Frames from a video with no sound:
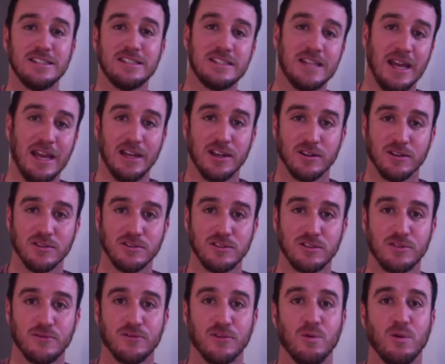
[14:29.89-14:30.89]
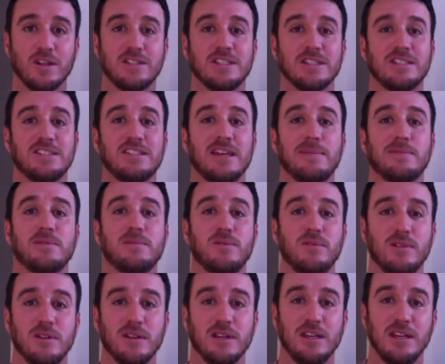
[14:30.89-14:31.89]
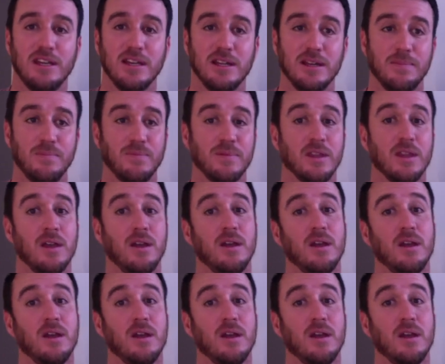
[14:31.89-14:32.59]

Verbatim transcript: standards for what's acceptable in